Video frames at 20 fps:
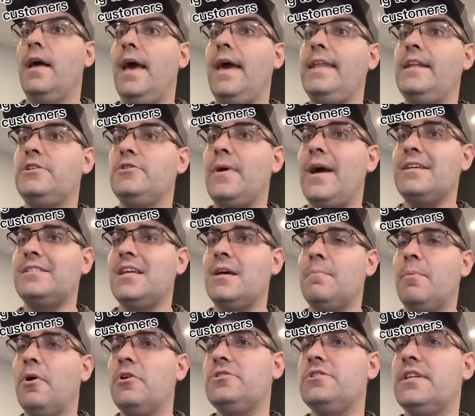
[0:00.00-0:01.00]
Hey, did you ask
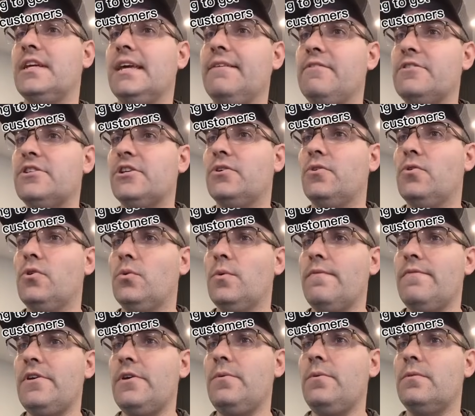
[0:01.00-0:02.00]
that person to give us a Google
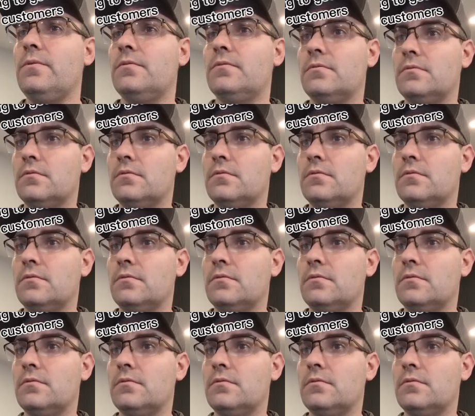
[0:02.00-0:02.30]
review?